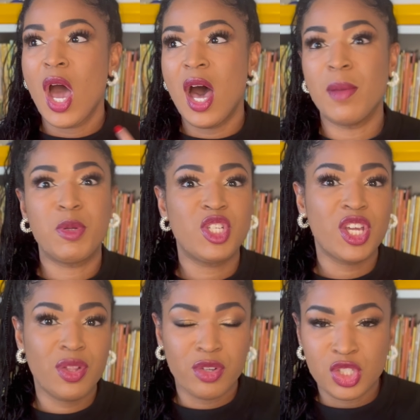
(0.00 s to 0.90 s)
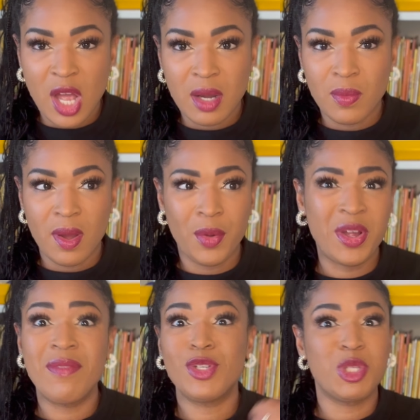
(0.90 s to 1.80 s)
a particular genre or
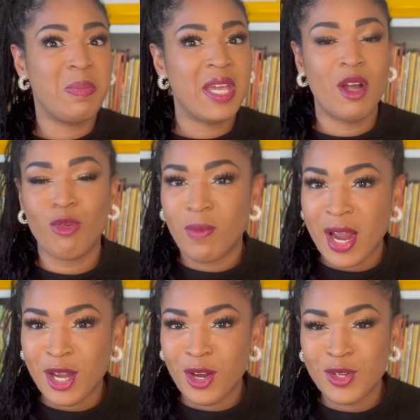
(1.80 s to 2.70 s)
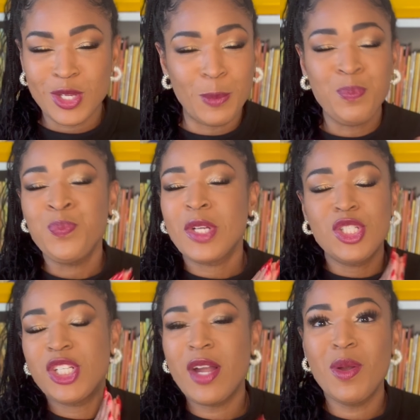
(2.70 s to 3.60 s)
even just being a writer. So
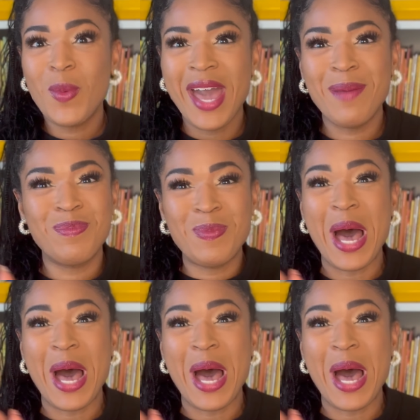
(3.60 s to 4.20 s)
share away.